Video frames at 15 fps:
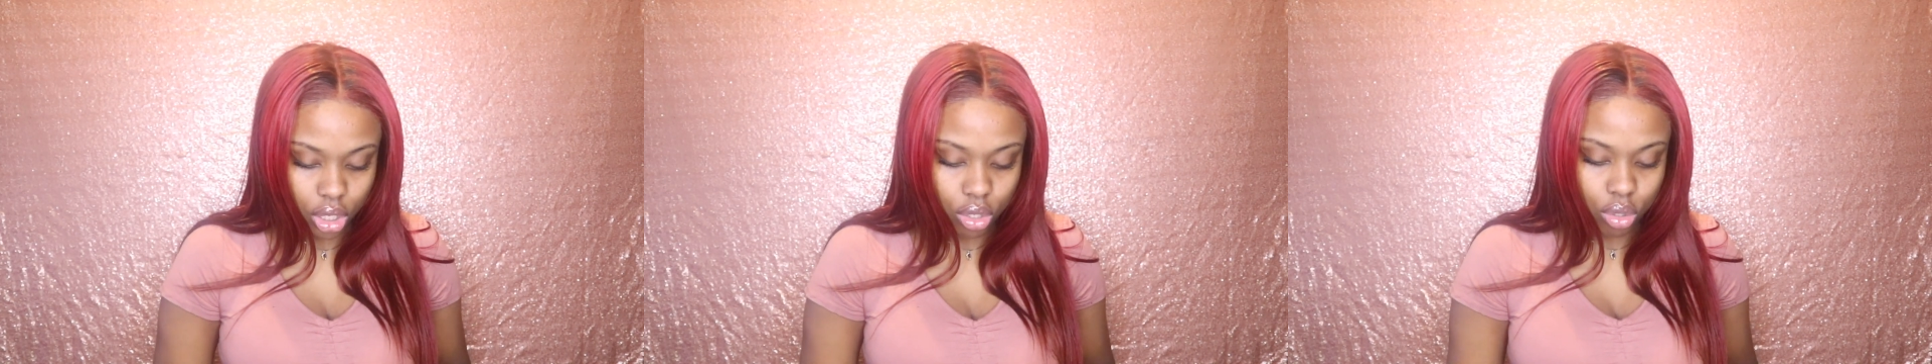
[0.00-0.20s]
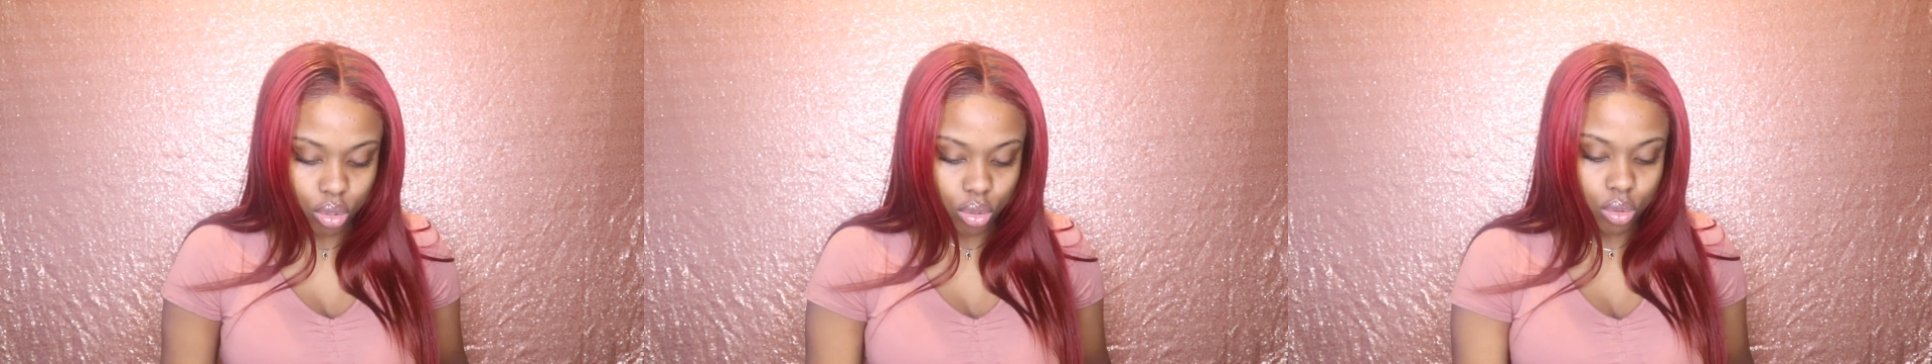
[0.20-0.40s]

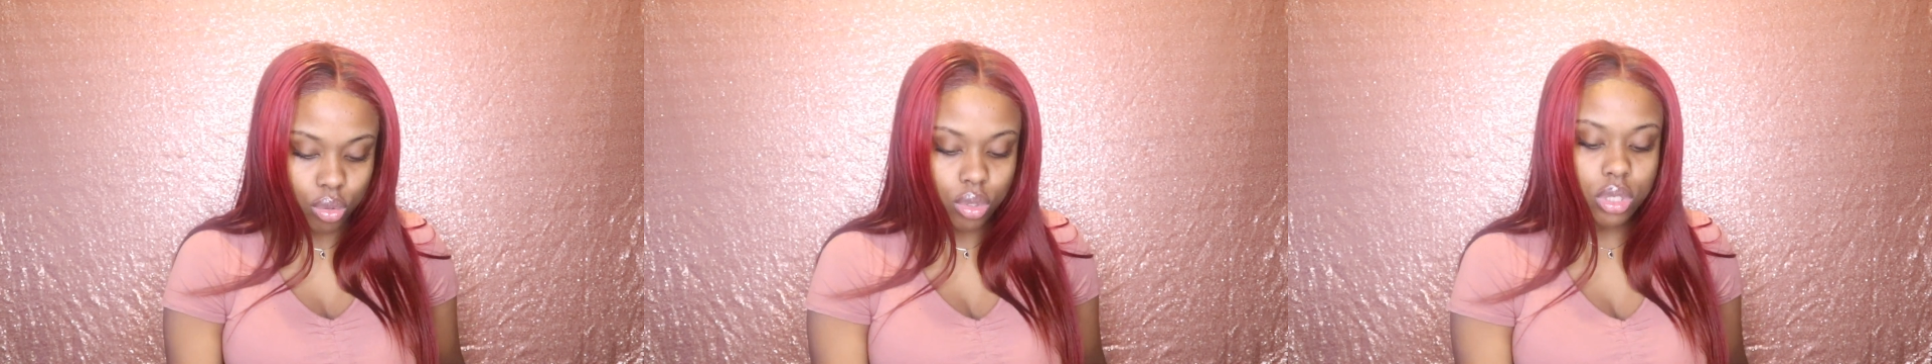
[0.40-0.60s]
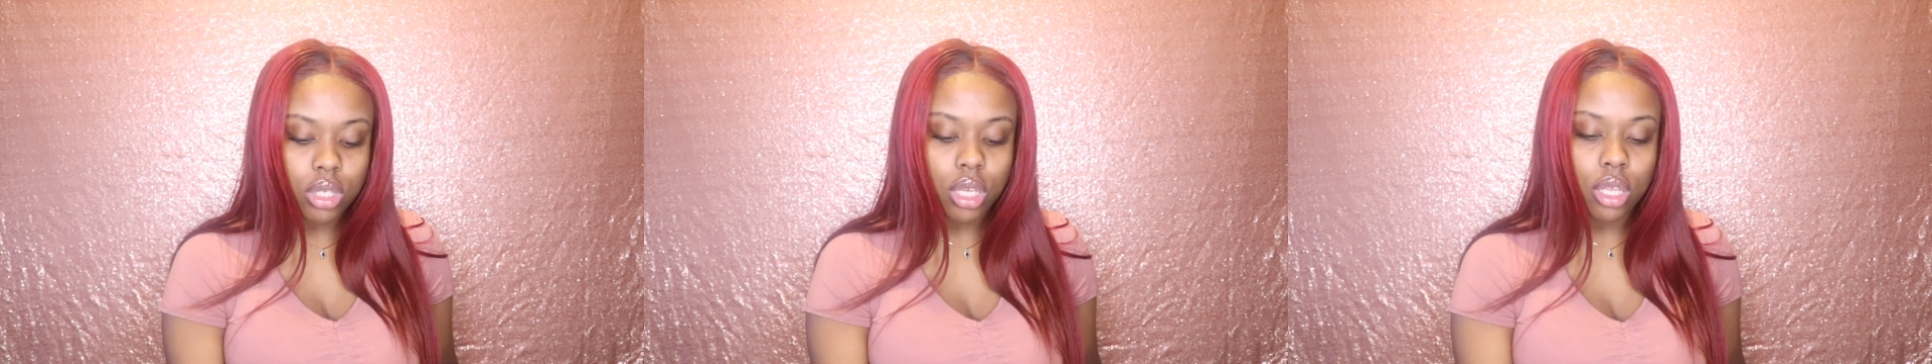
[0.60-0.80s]

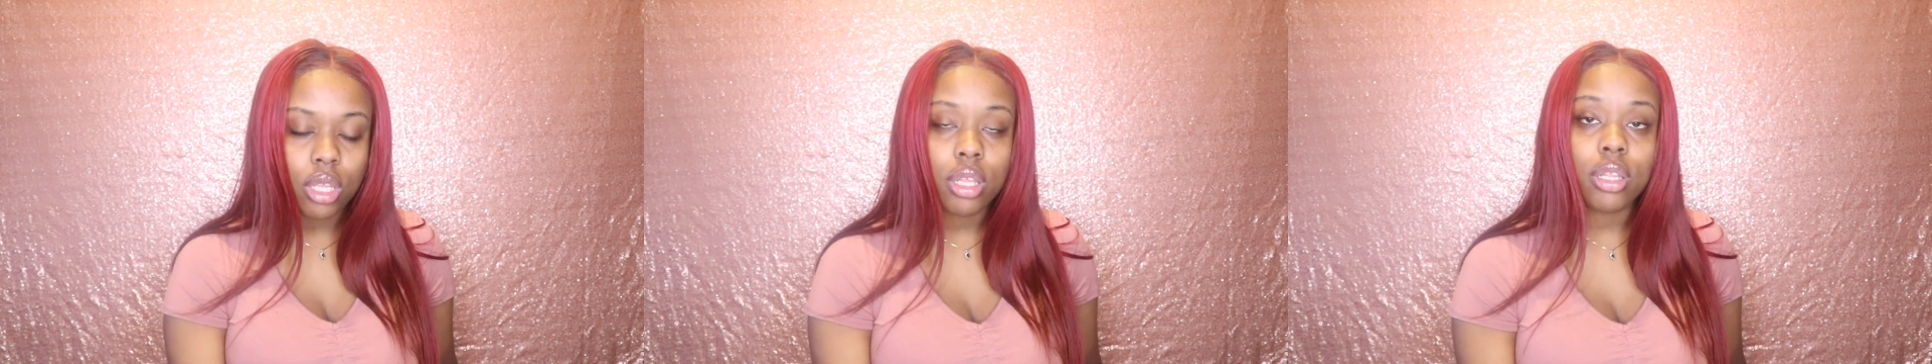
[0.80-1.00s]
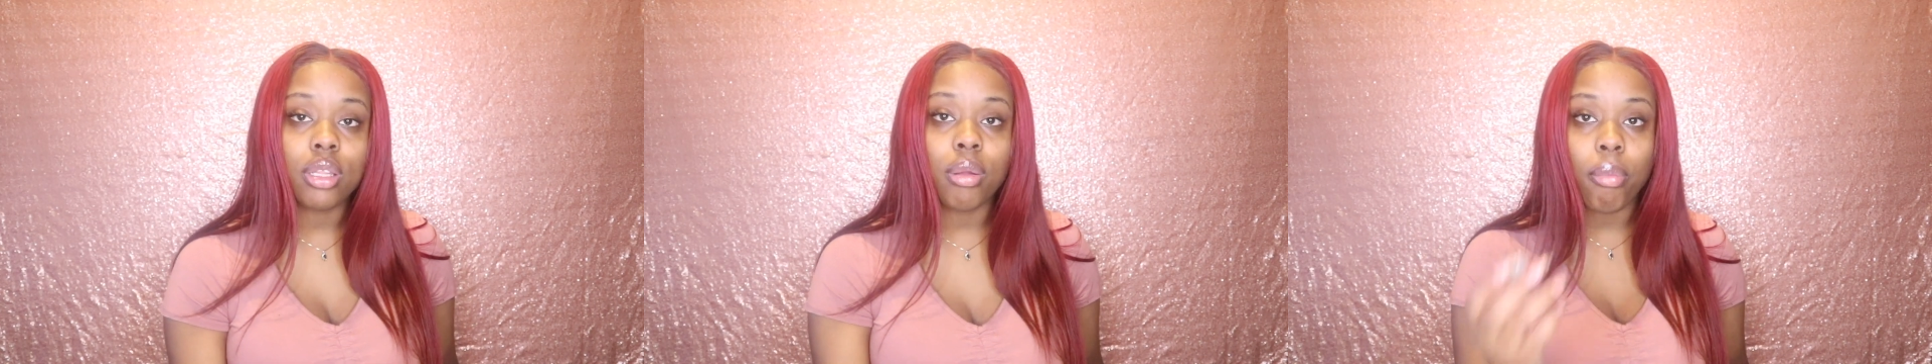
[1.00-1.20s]
use,
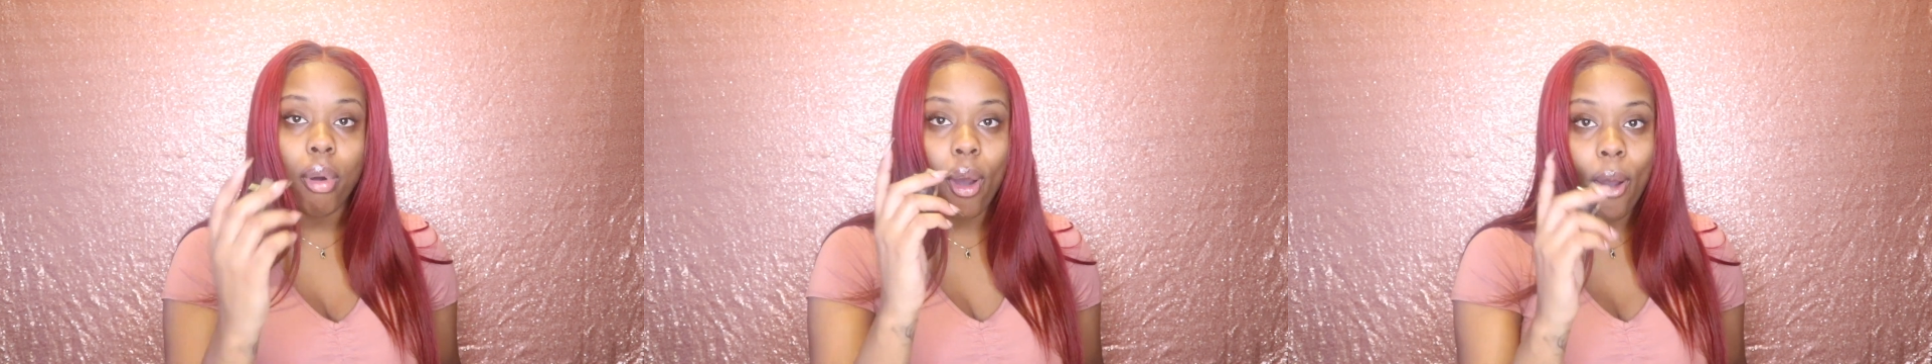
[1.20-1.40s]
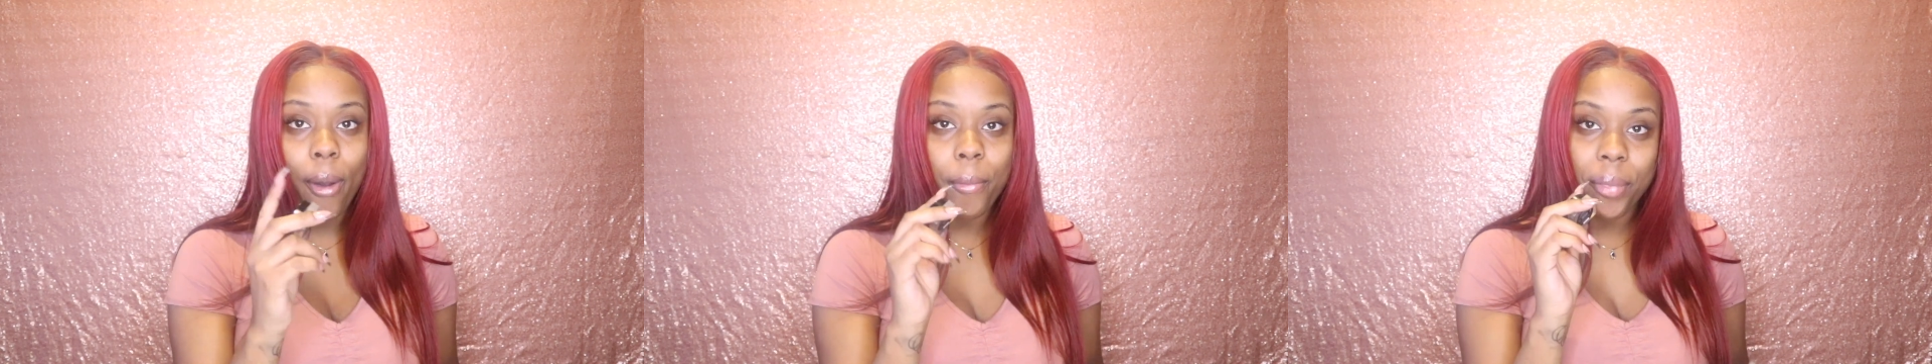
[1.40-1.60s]
the
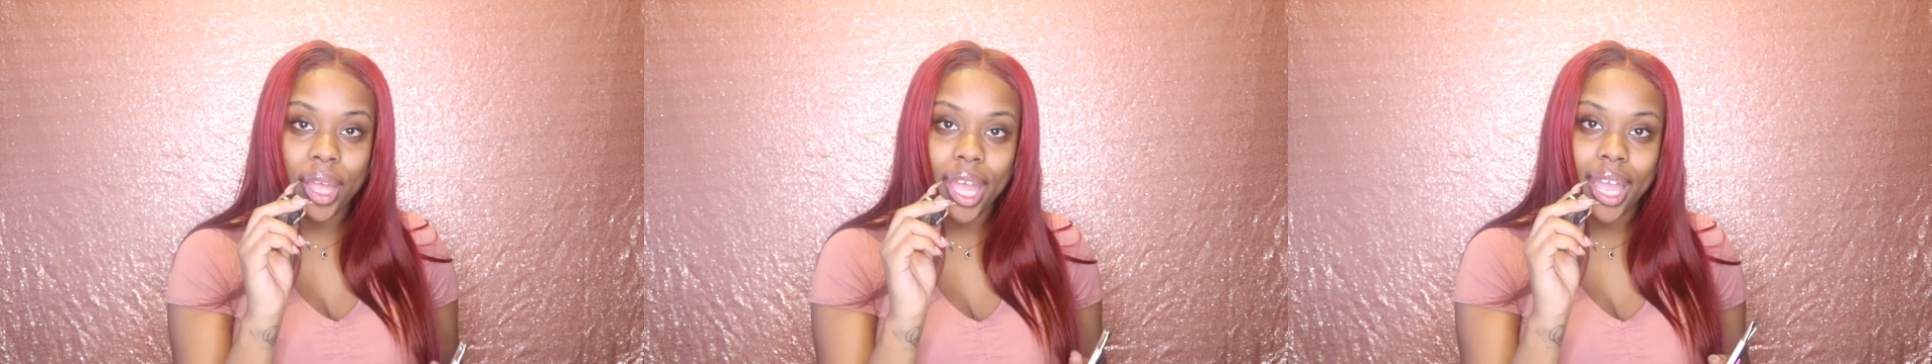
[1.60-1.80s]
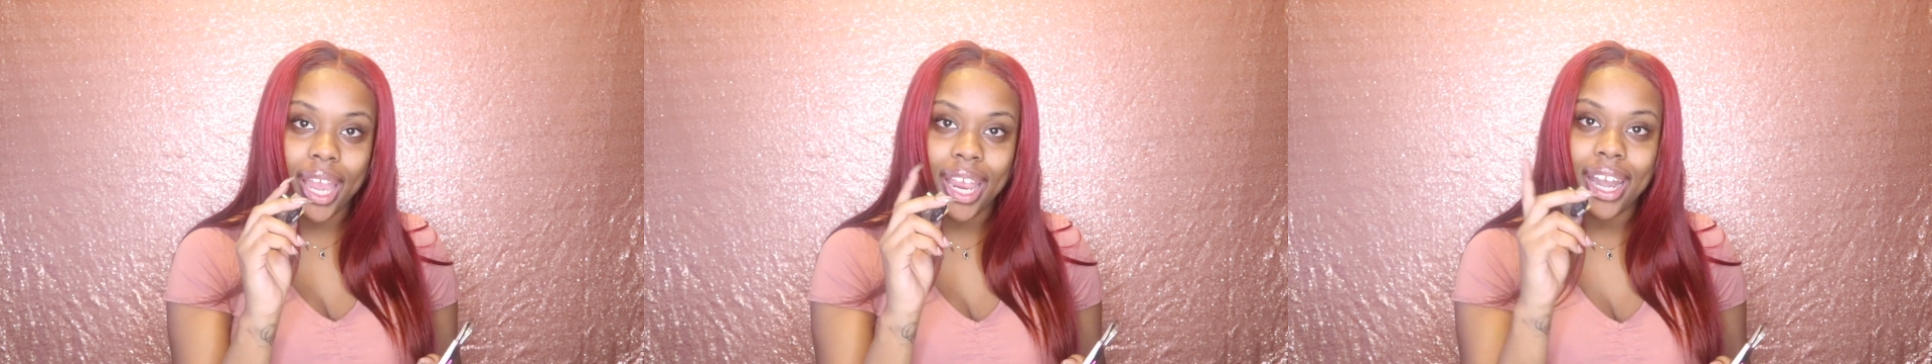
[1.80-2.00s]

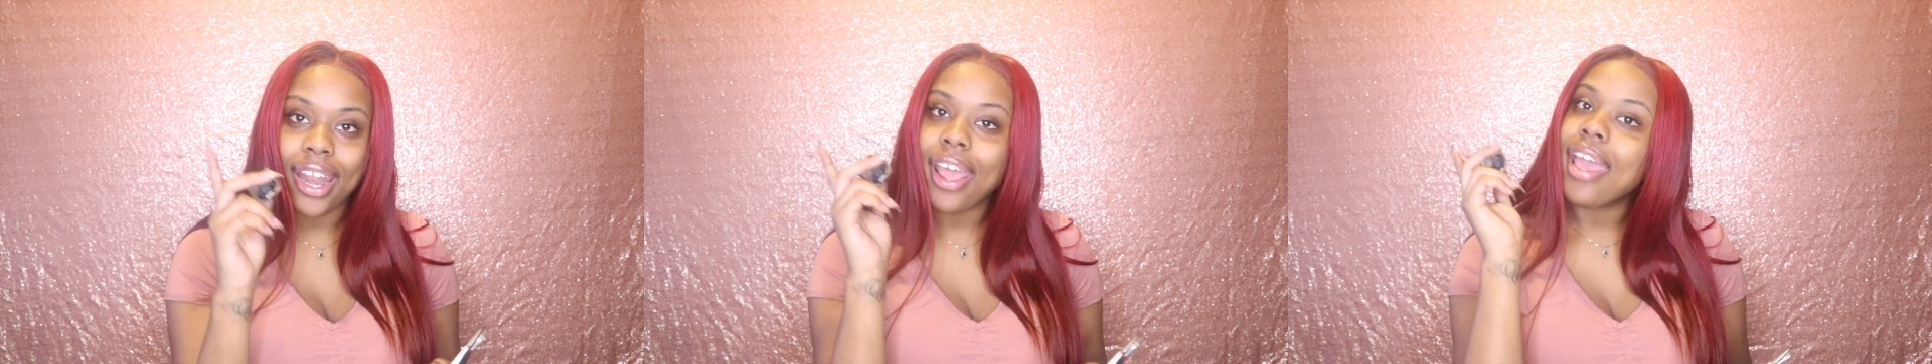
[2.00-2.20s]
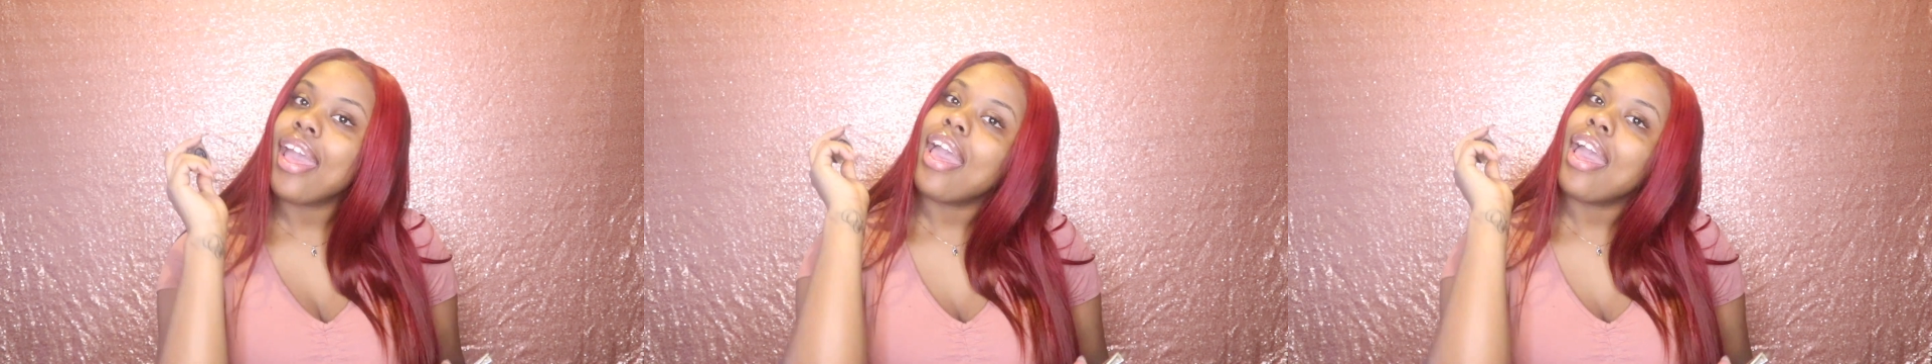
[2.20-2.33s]
pomade,